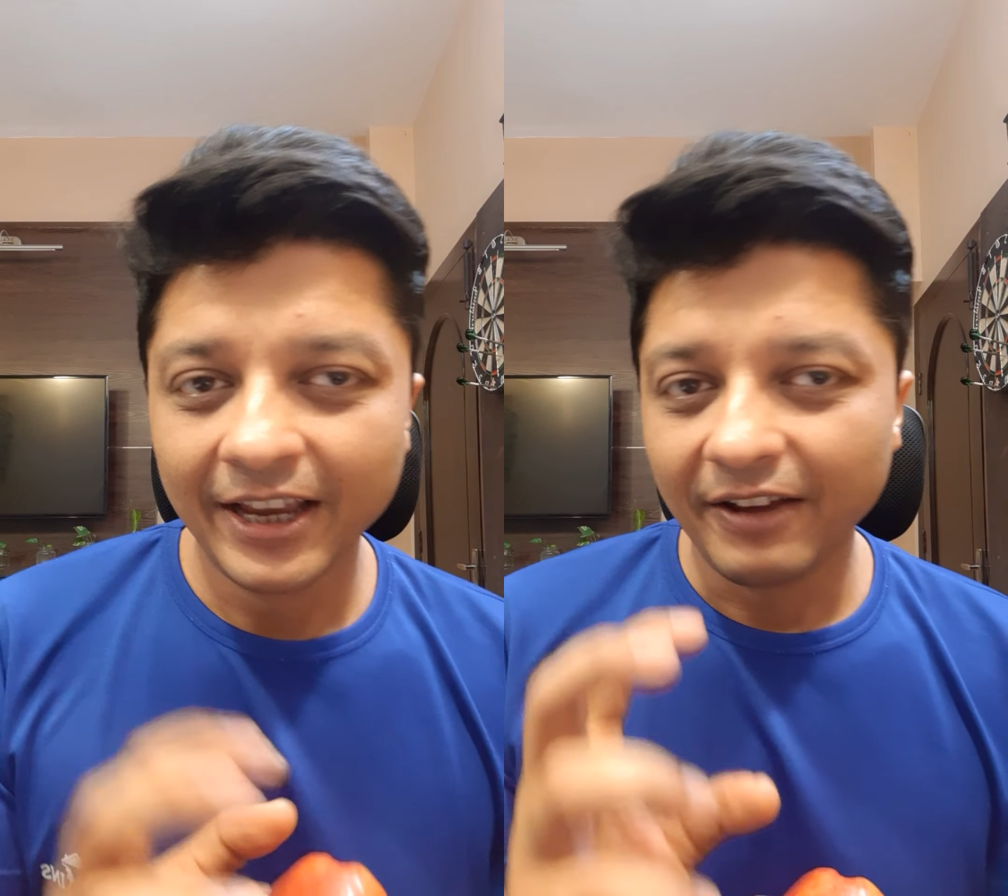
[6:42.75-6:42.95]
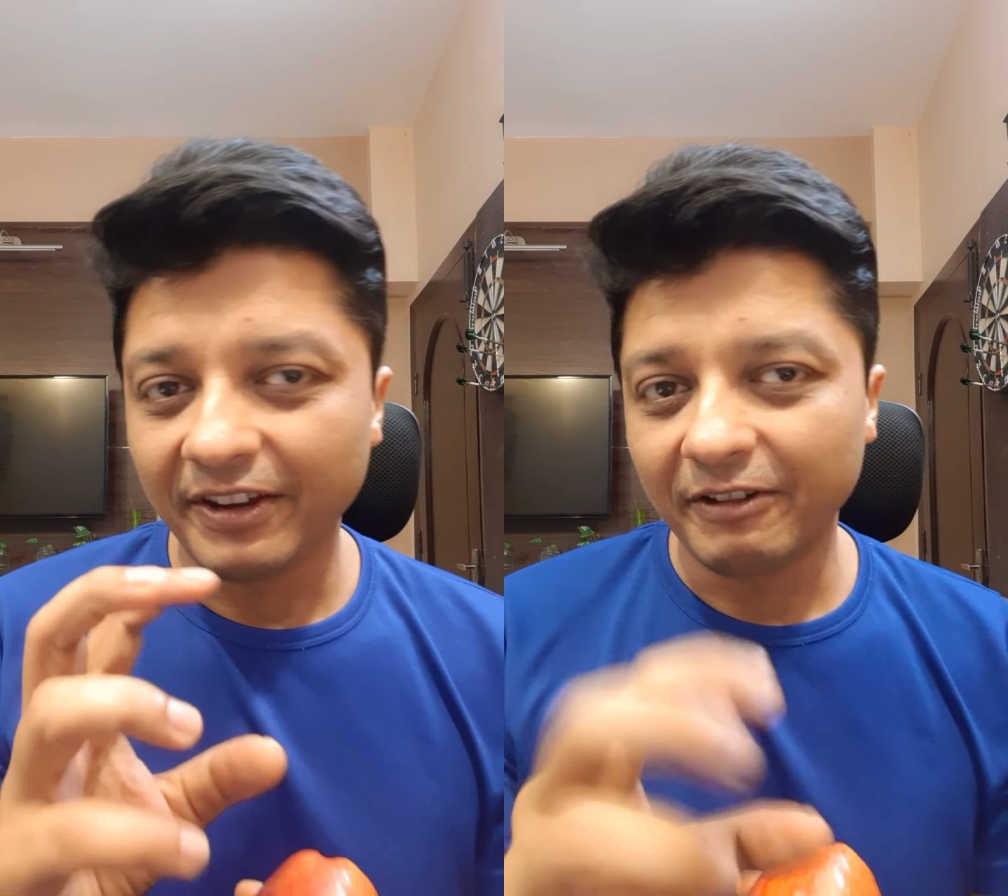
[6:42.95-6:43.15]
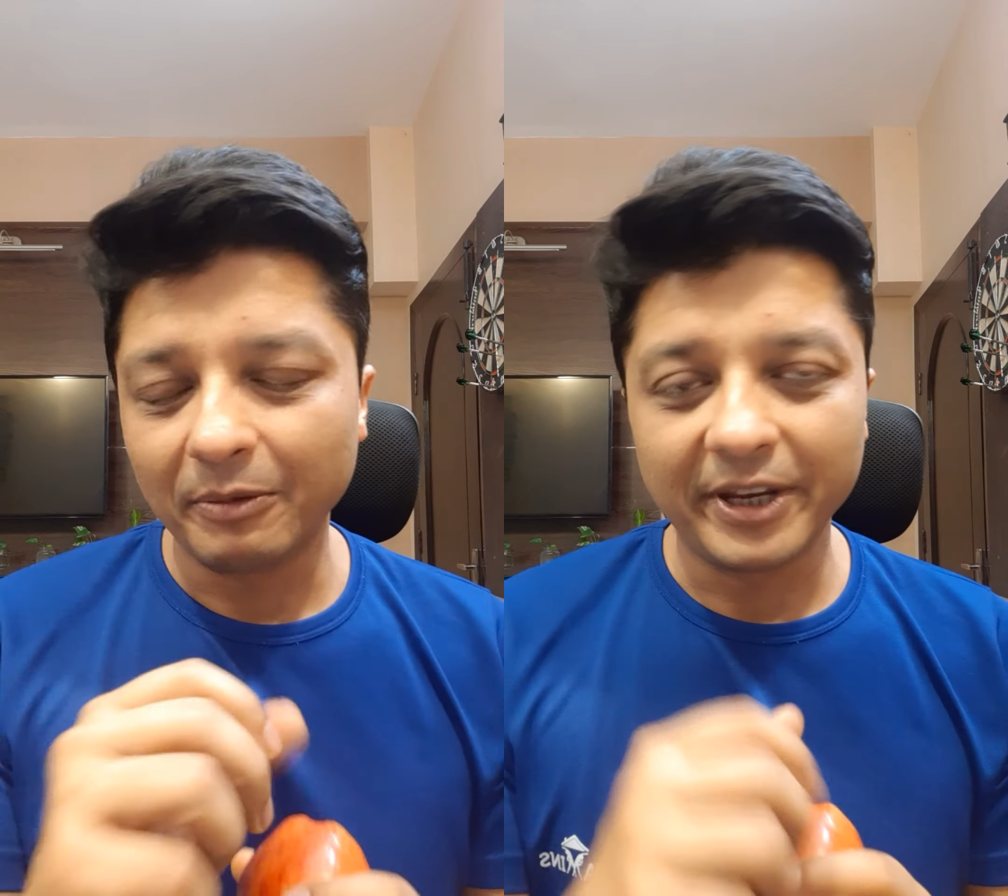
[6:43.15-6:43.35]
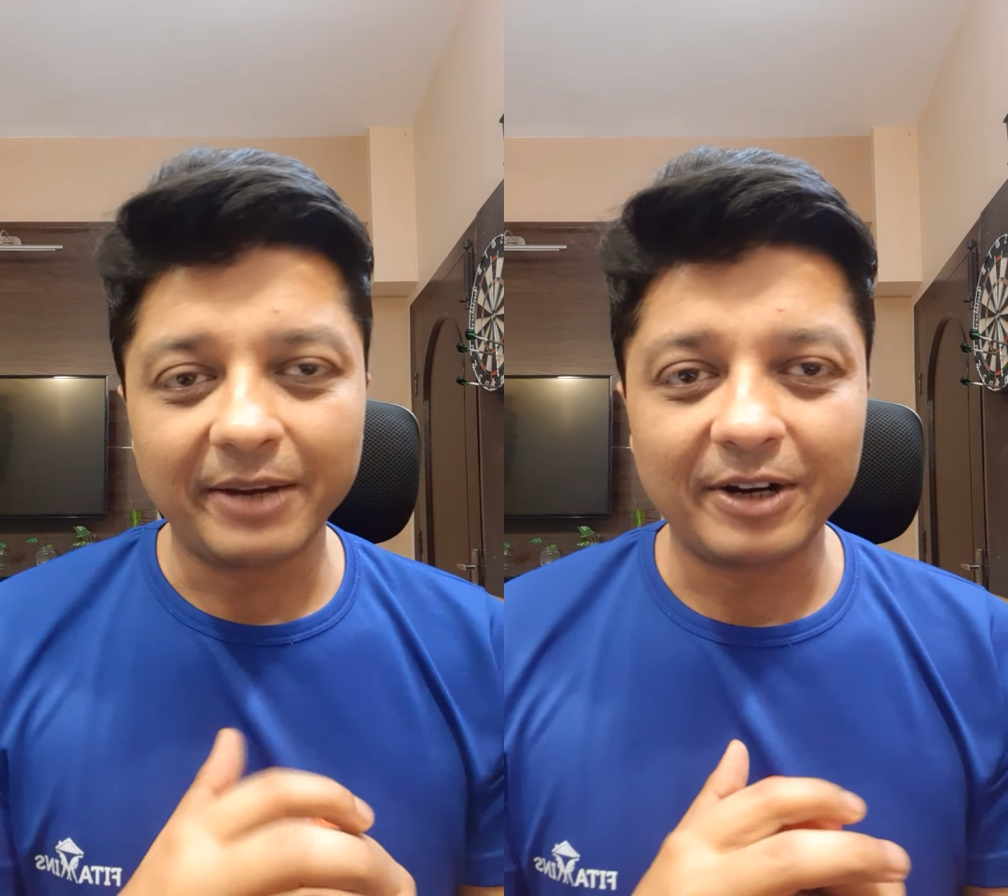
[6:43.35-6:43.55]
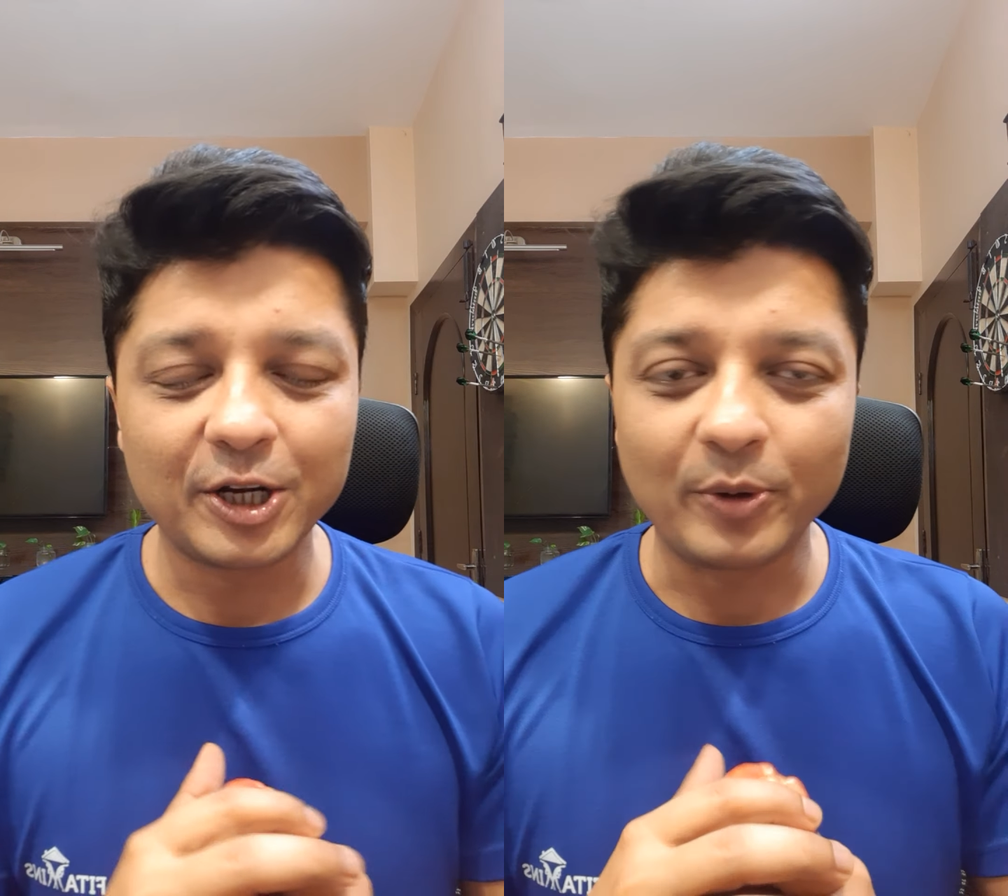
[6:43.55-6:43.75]
we will be
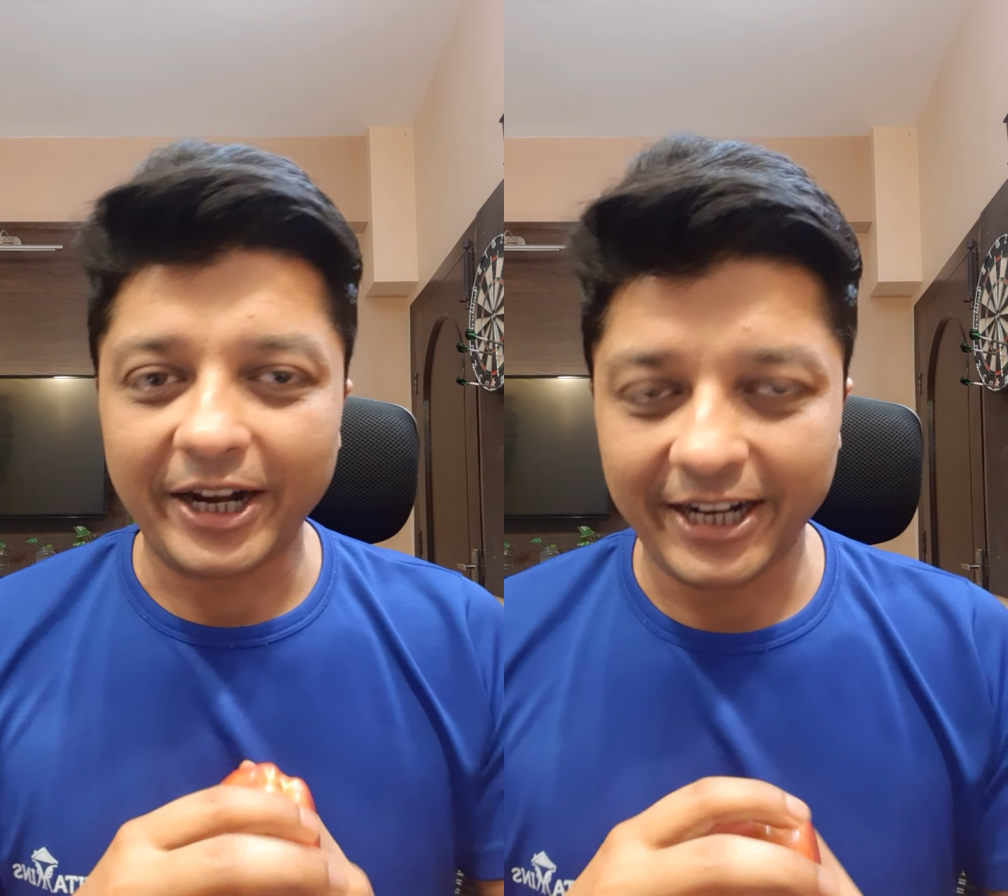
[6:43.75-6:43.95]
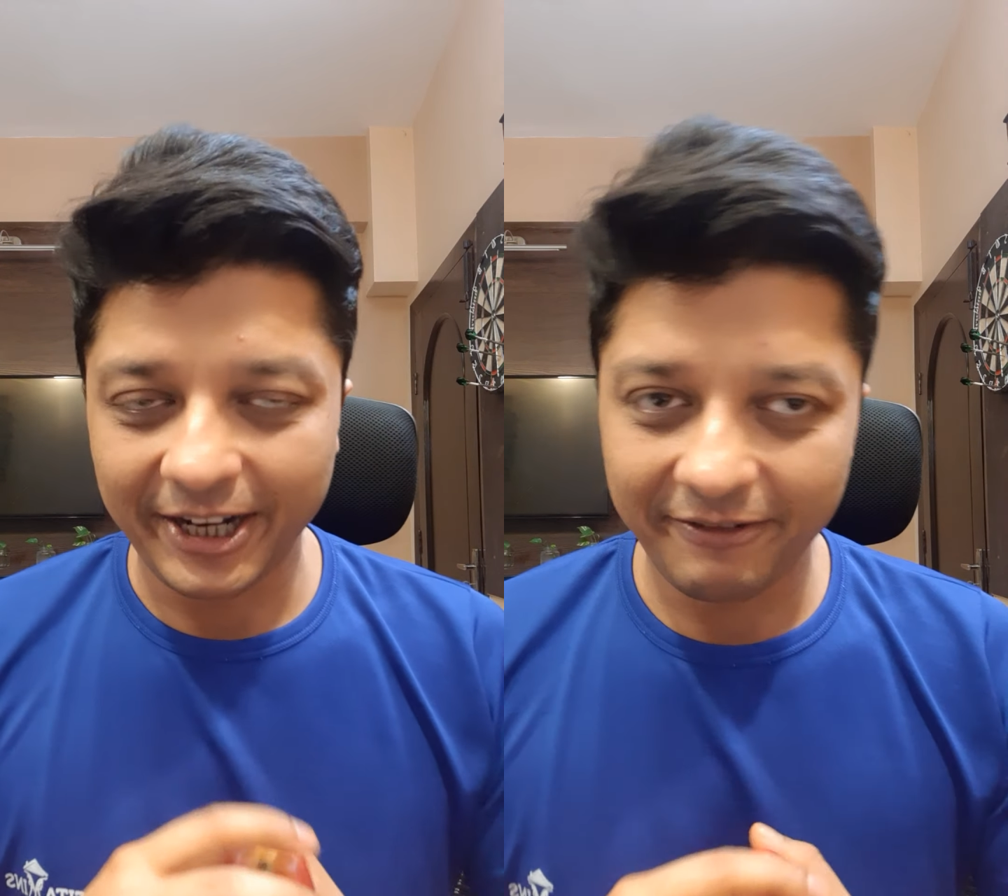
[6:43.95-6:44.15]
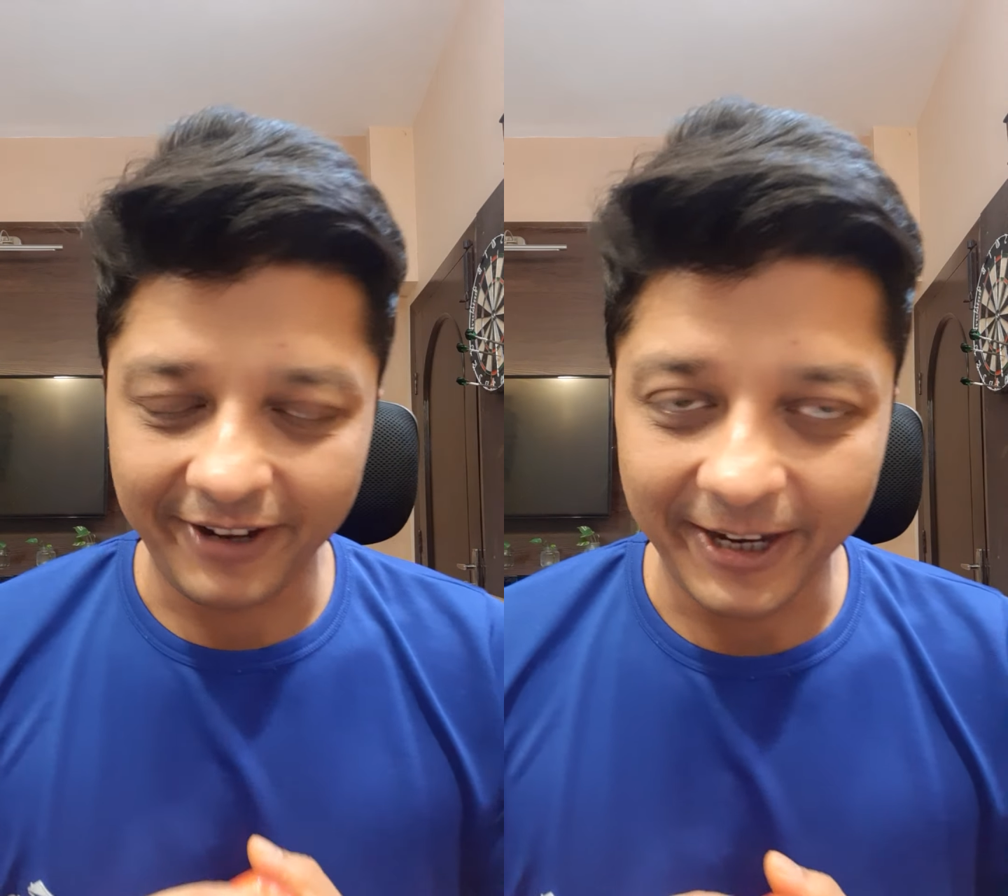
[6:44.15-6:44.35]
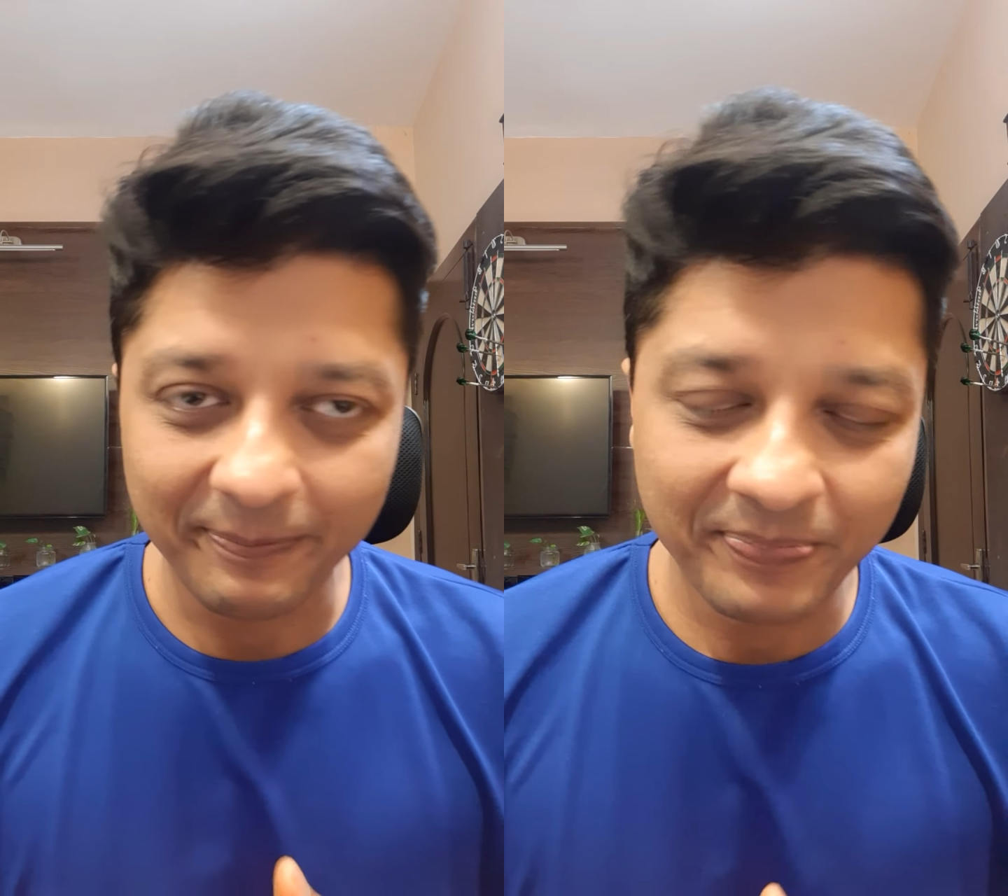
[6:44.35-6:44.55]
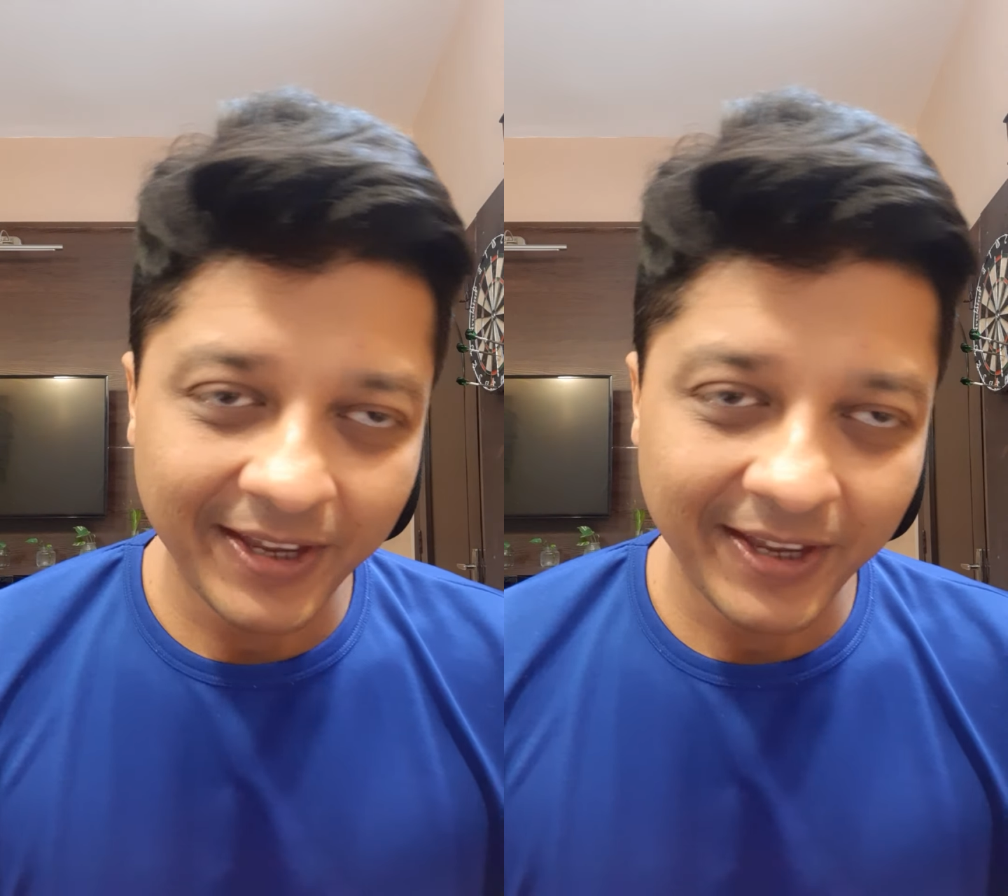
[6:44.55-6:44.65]
able to identify.